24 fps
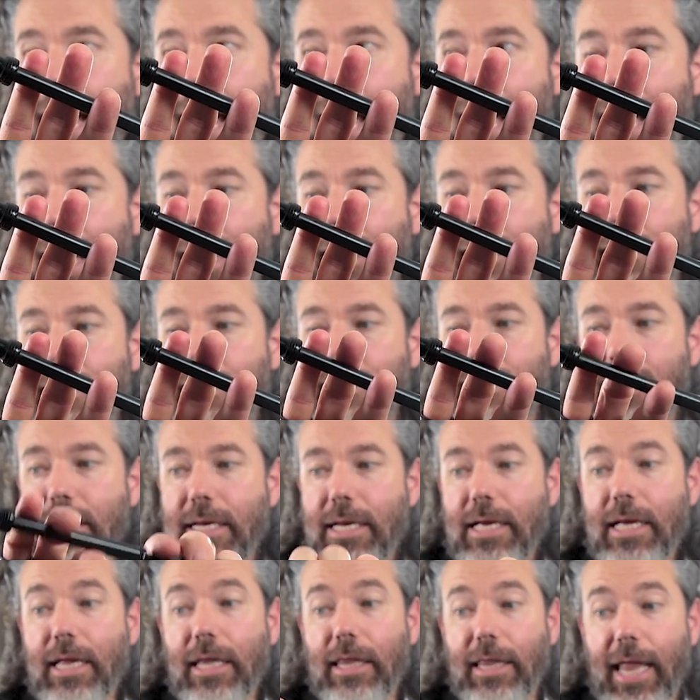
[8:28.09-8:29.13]
has
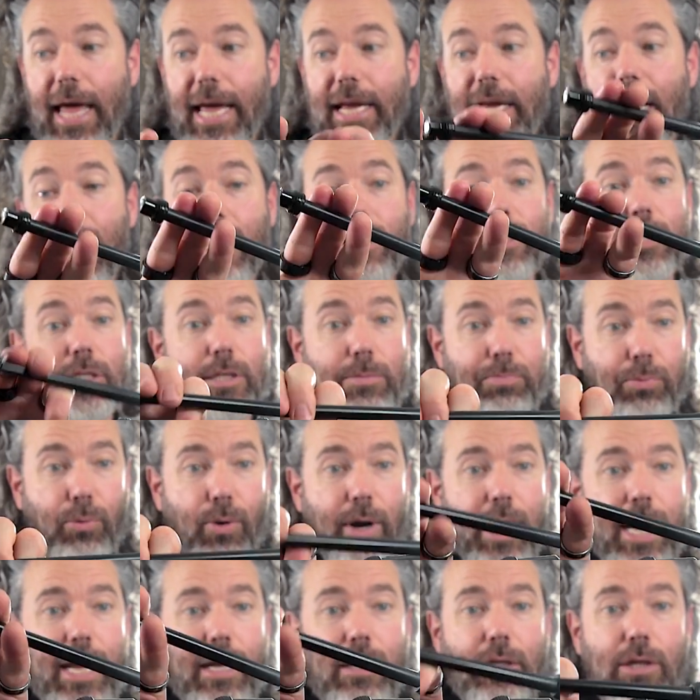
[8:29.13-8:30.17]
like a
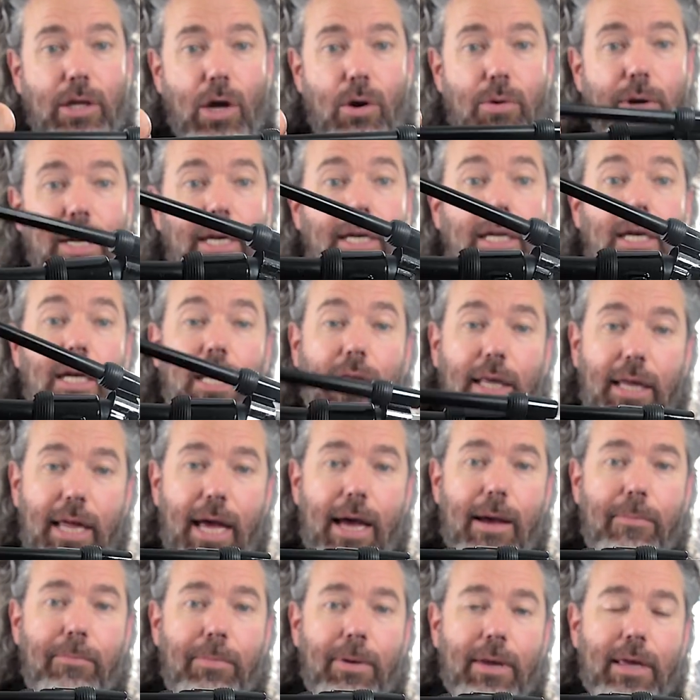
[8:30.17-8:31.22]
spring-loaded
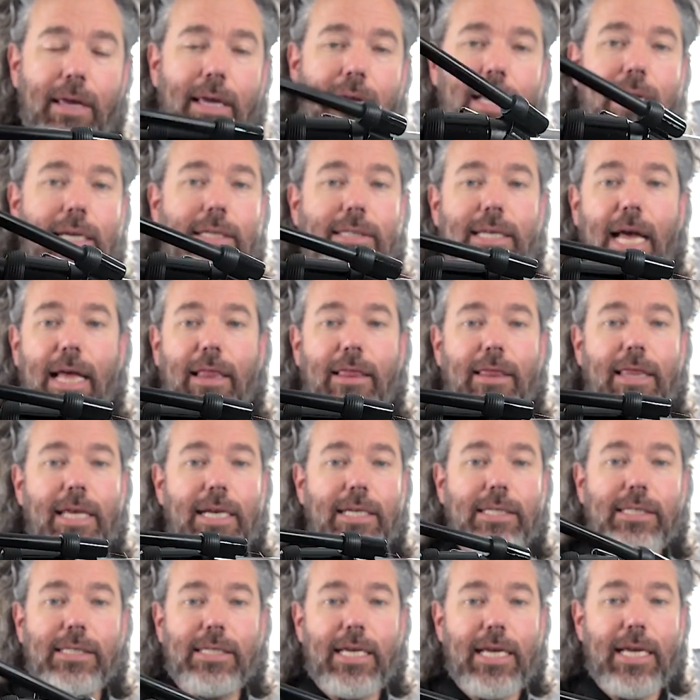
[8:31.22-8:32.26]
clip is that
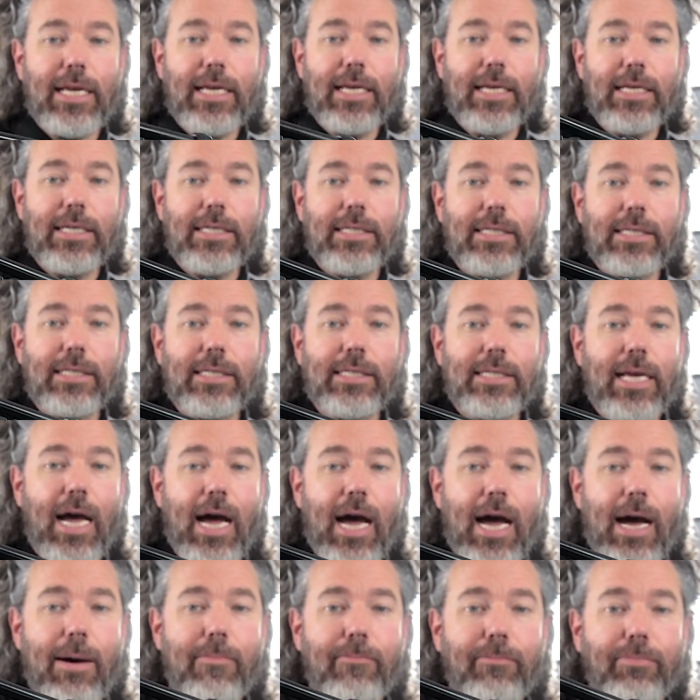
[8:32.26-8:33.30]
this
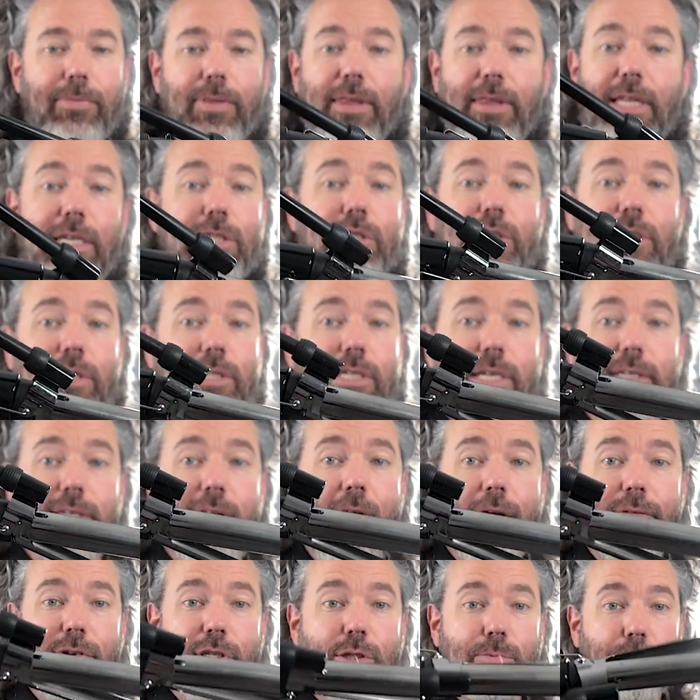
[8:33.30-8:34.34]
just
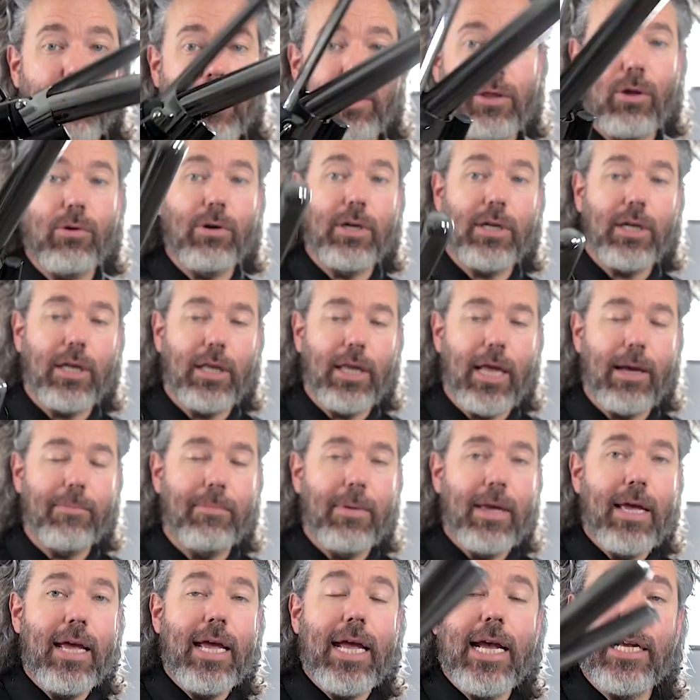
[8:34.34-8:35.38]
doesn't have a spring-loaded clip.
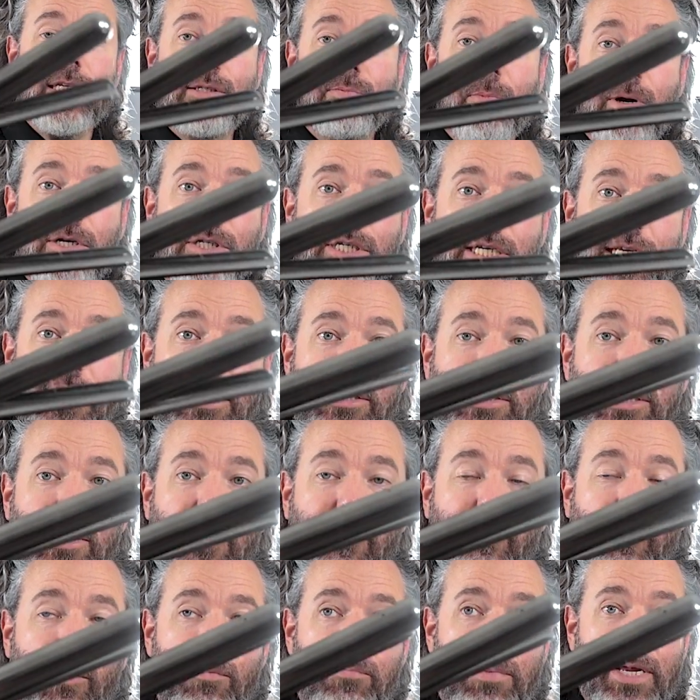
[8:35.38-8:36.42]
It's much
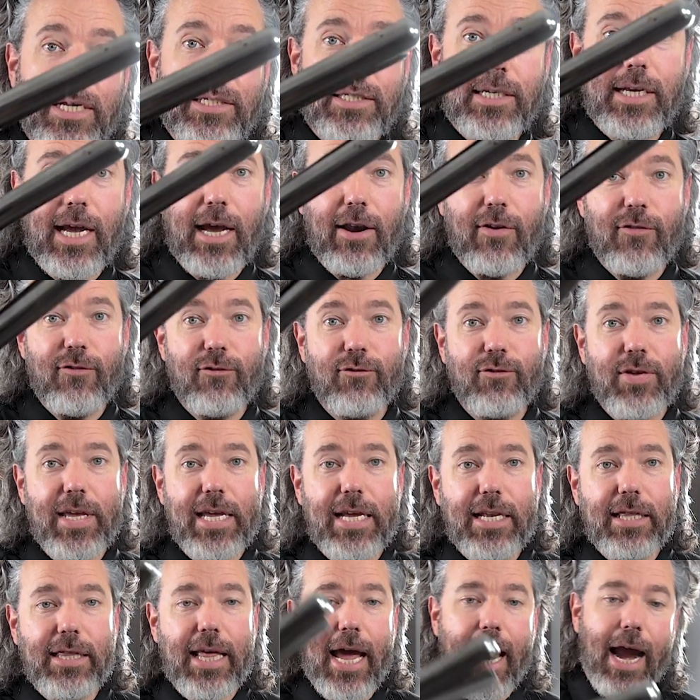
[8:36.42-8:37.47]
easier for me to kind of
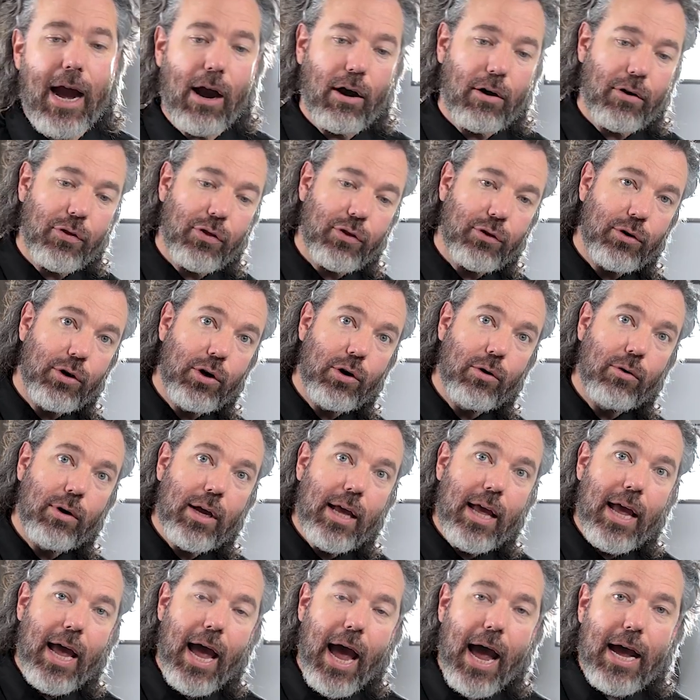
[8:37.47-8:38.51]
feed the hair through
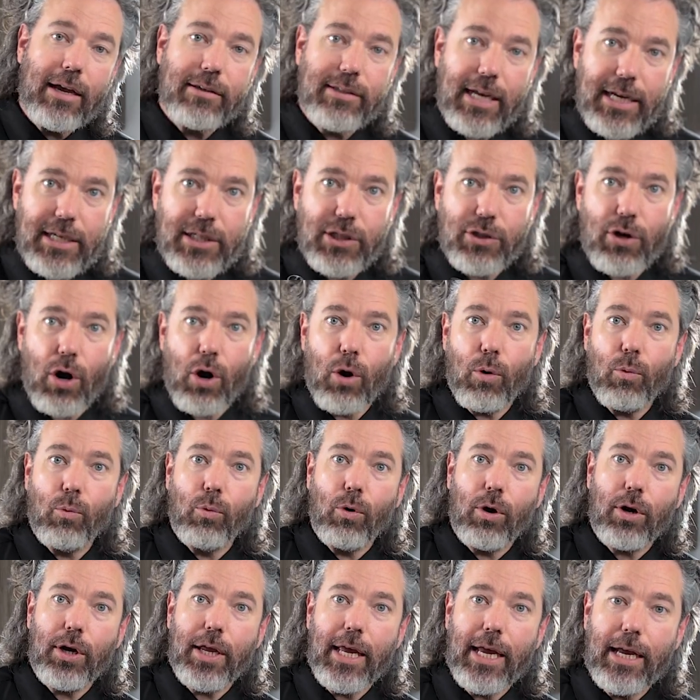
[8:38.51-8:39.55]
as I start
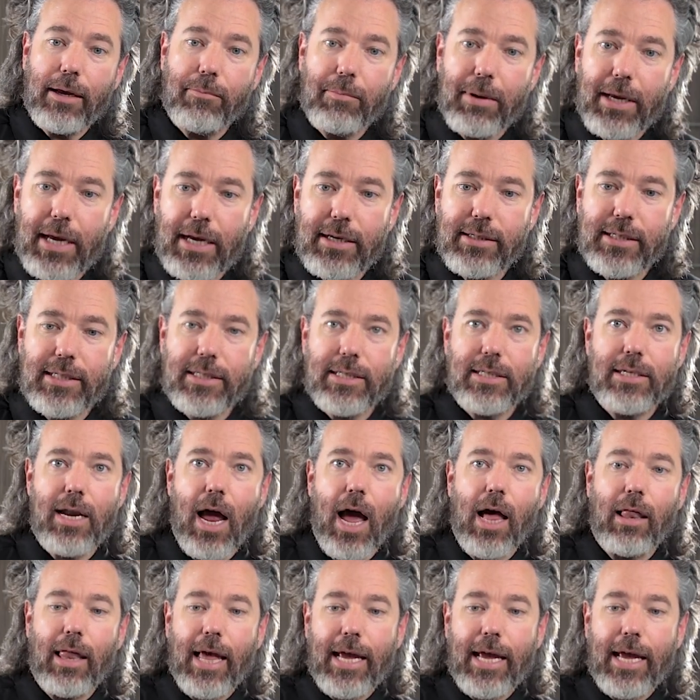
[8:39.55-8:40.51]
working because it's not